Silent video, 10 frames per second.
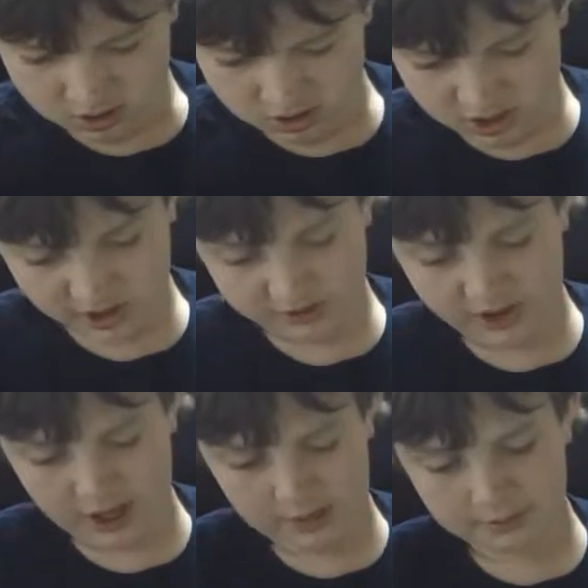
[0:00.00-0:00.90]
Yeah, the
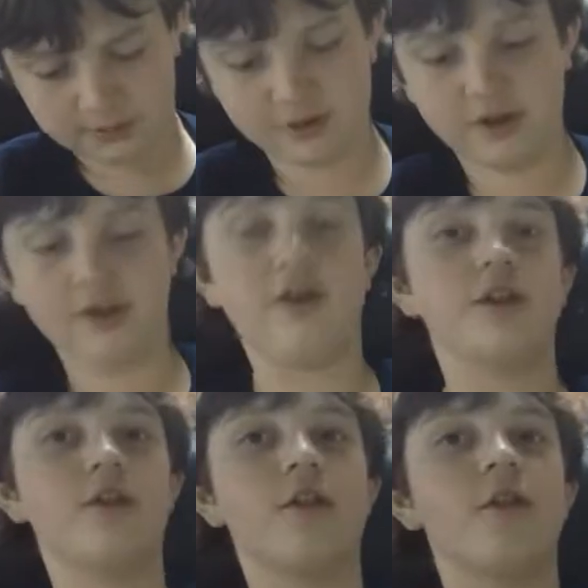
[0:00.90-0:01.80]
Optimus Elite
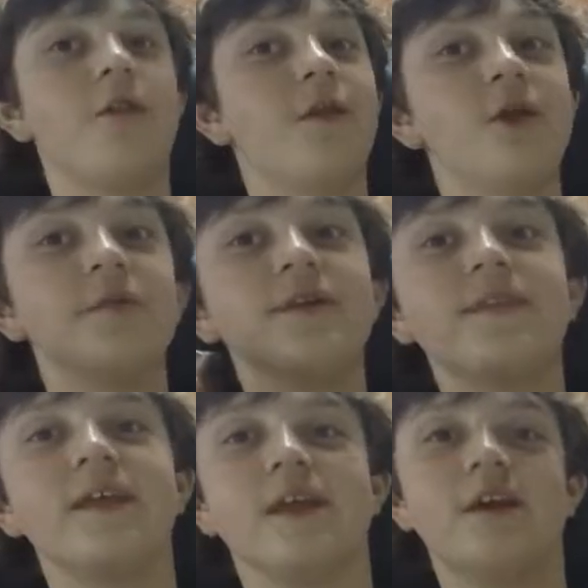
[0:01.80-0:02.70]
is a little bit
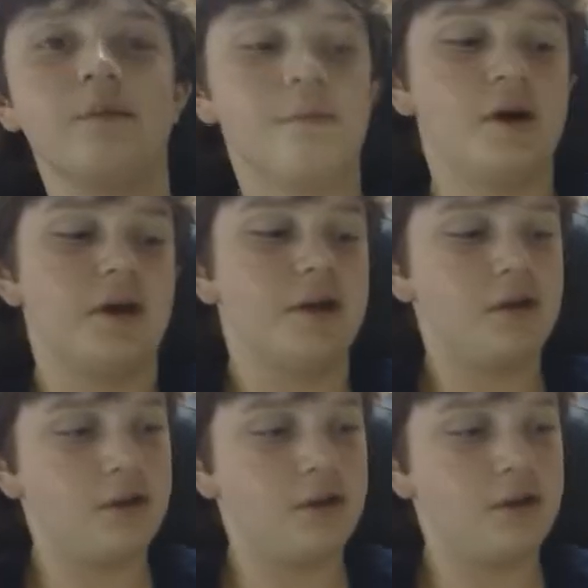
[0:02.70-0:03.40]
thinner, but